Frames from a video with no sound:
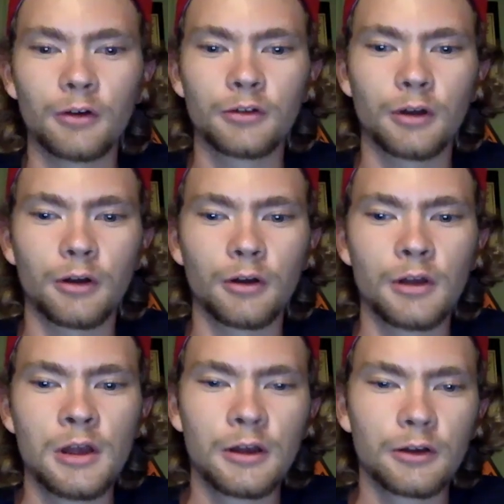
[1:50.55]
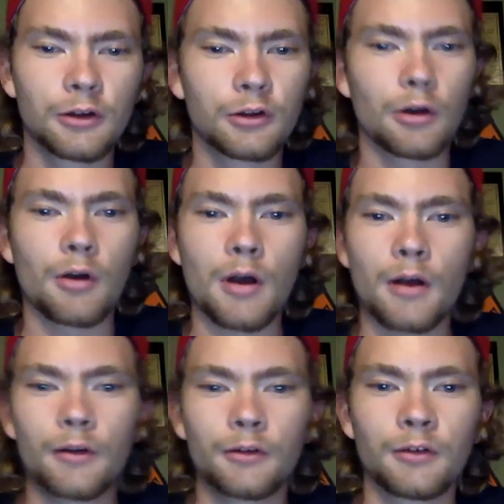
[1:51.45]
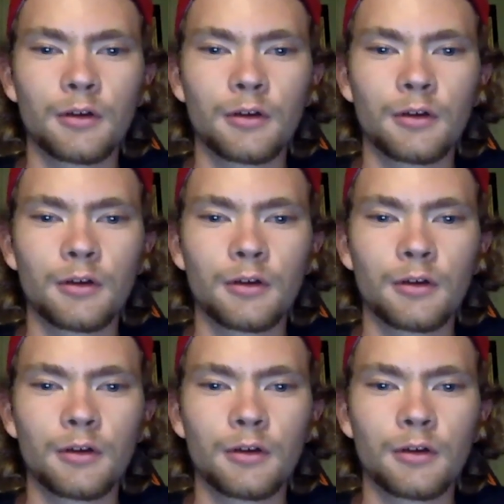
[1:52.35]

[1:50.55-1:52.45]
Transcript: So go on.